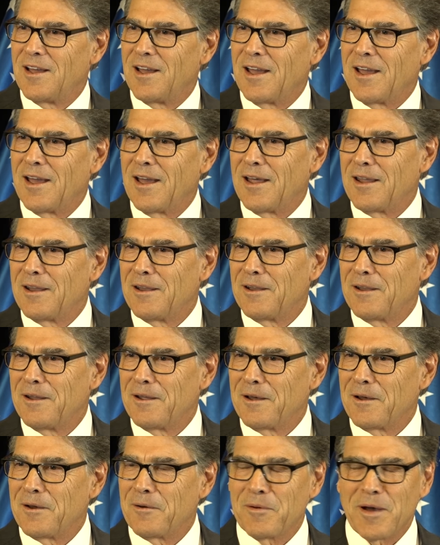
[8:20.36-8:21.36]
and
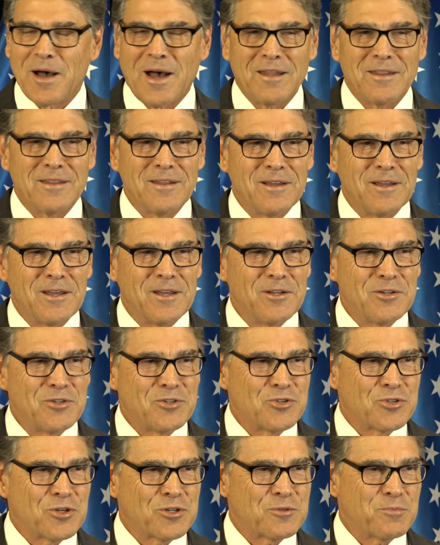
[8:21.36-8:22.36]
uh, I think
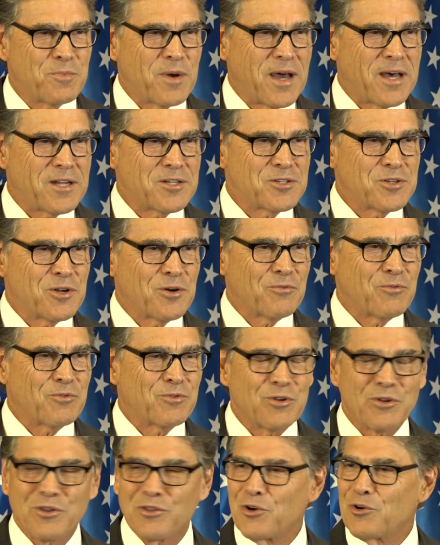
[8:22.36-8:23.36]
he's just passed over
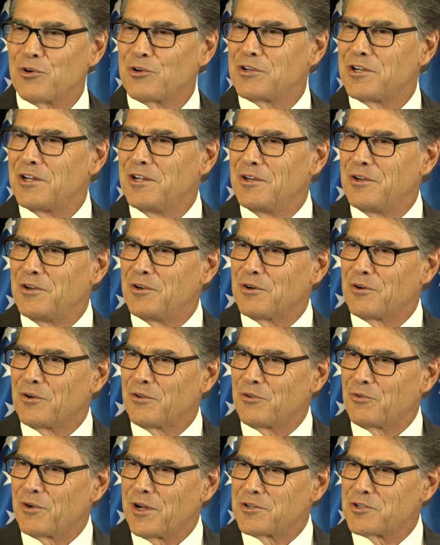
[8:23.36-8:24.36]
the 13-year
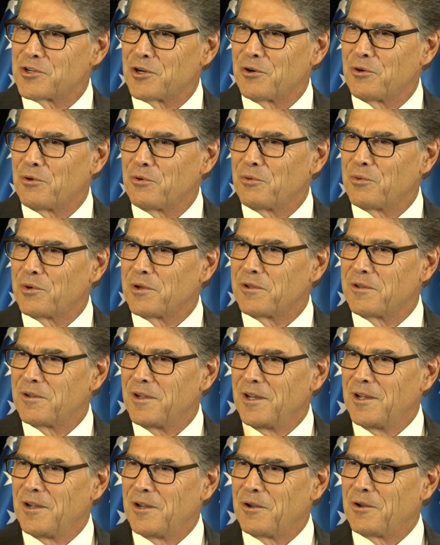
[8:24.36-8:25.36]
threshold with
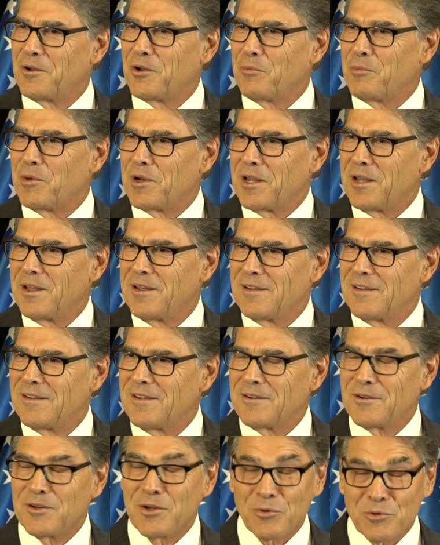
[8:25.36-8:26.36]
no many,
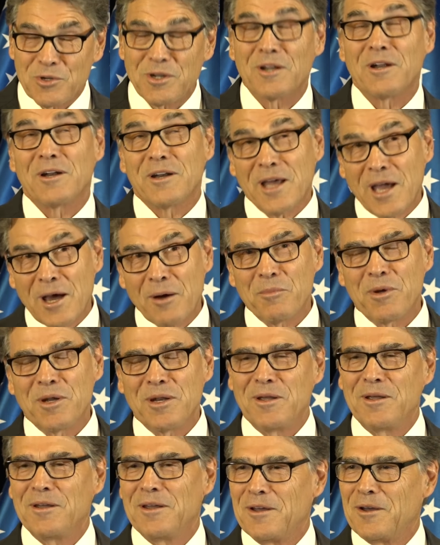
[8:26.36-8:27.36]
no telling how
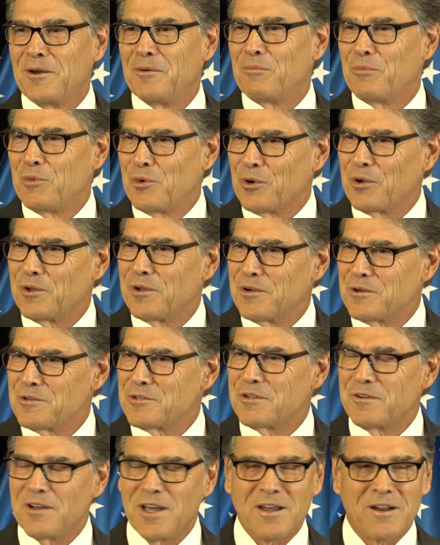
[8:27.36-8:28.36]
many more
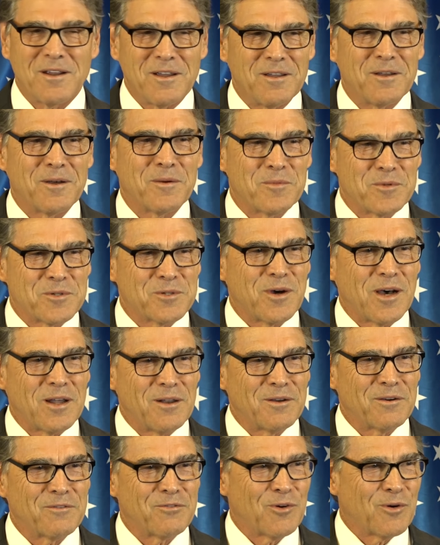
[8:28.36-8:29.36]
years ahead of him. So I
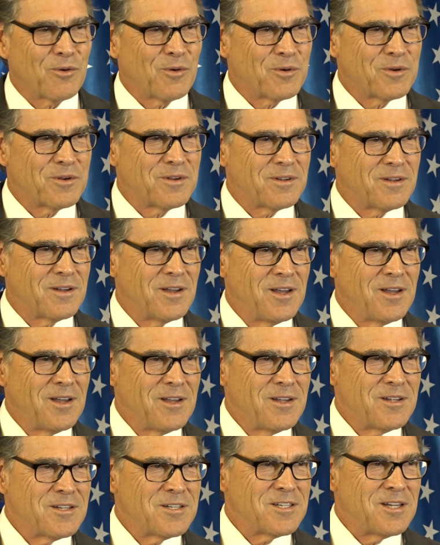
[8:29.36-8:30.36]
look forward to
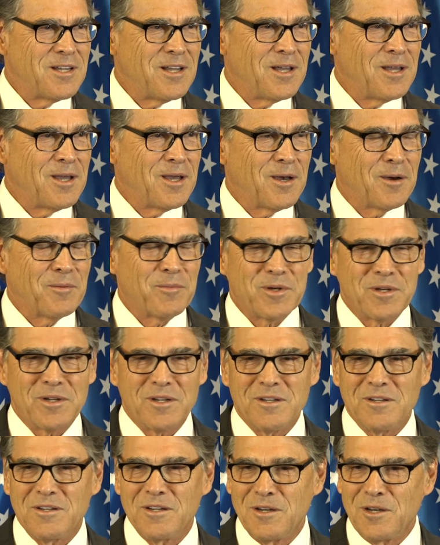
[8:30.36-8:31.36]
seeing him and
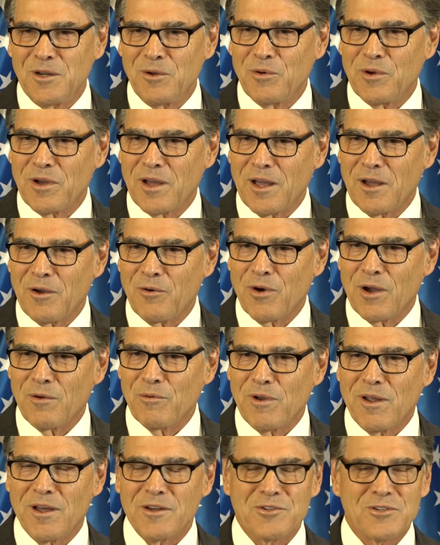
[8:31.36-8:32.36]
continuing a great
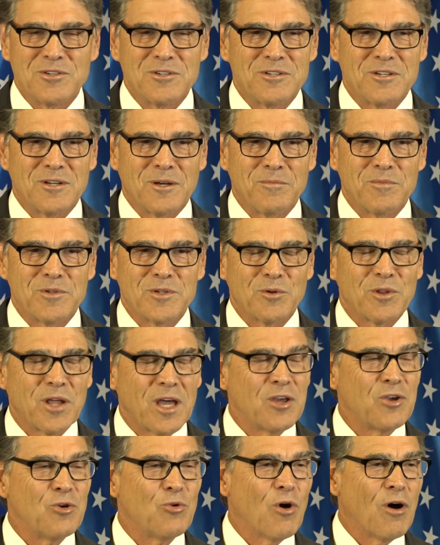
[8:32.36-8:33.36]
relationship. So
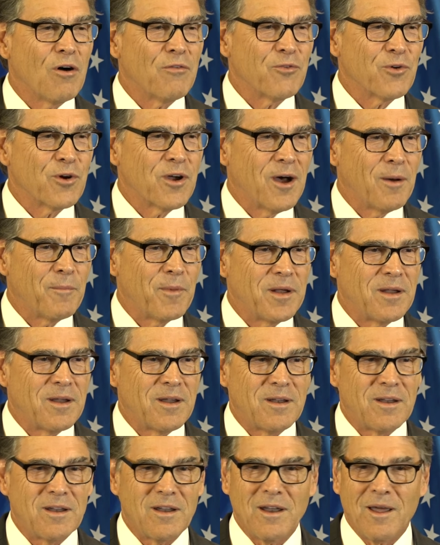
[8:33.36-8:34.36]
thank you all for coming,
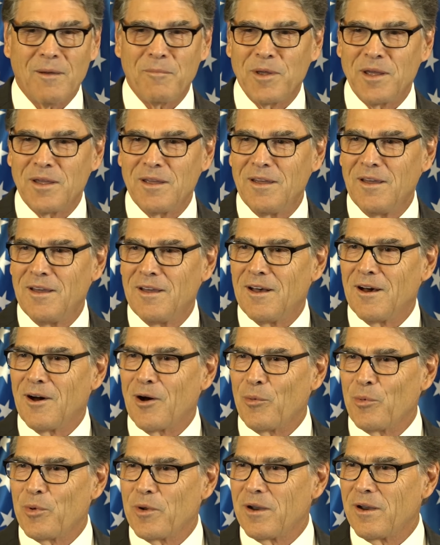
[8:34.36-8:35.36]
and let me
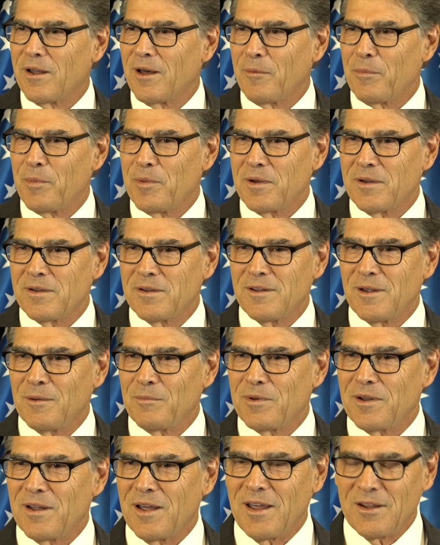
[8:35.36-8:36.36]
open it up and
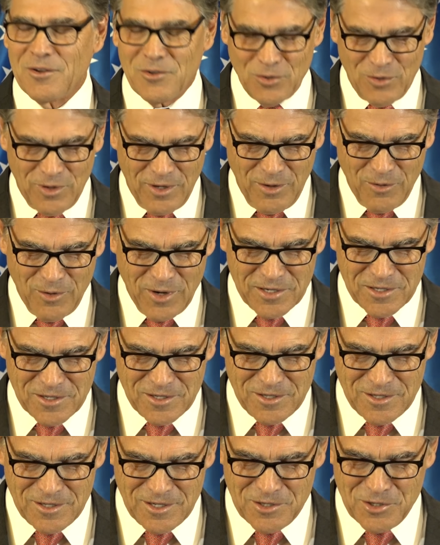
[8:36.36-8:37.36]
attempt to answer any
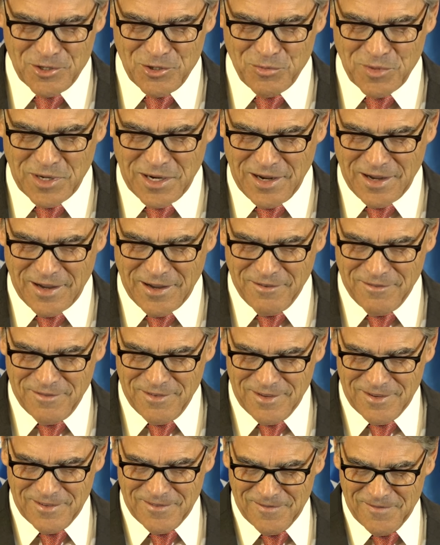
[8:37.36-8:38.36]
questions that you may have.
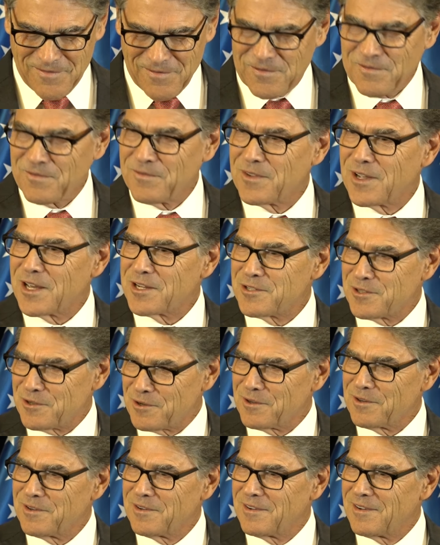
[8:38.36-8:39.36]
Yes, sir.
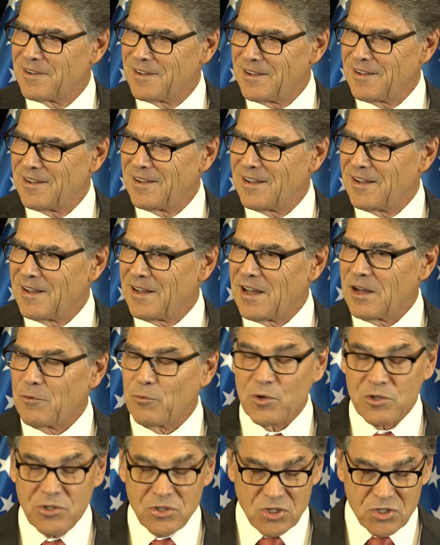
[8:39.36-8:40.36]
Thank
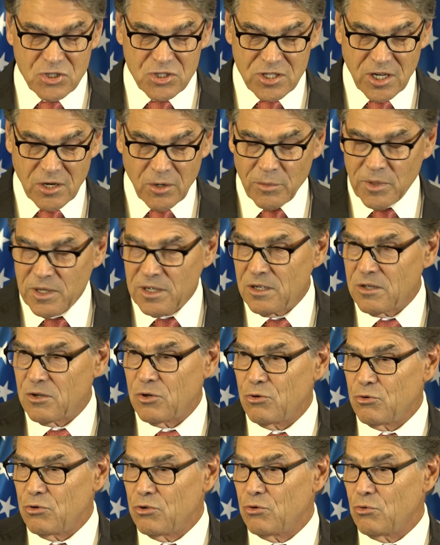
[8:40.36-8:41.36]
you. Would just tell me
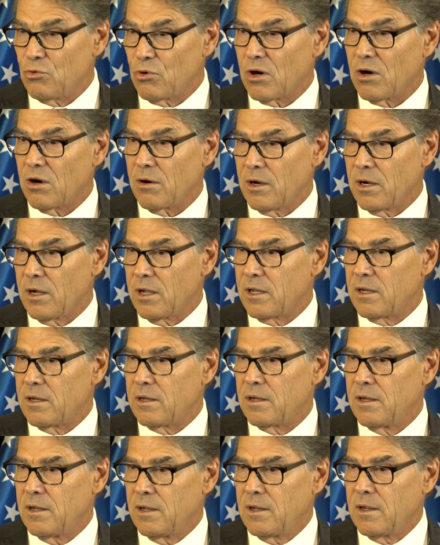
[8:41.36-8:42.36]
who you are
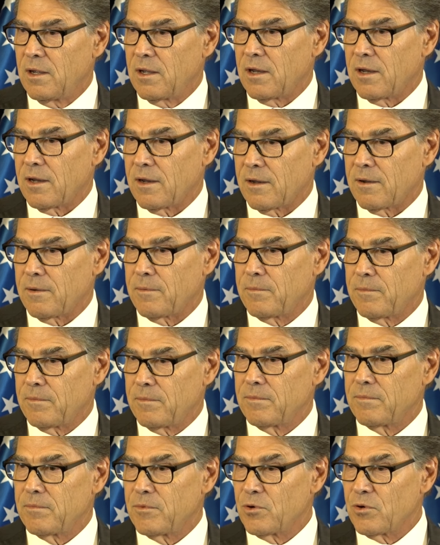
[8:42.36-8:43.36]
and um,
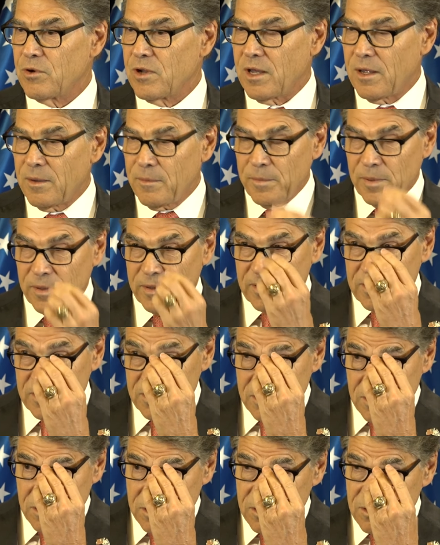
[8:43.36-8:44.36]
your name,
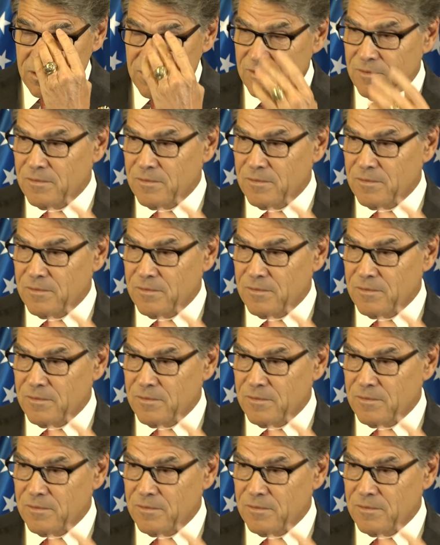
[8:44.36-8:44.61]
please. Just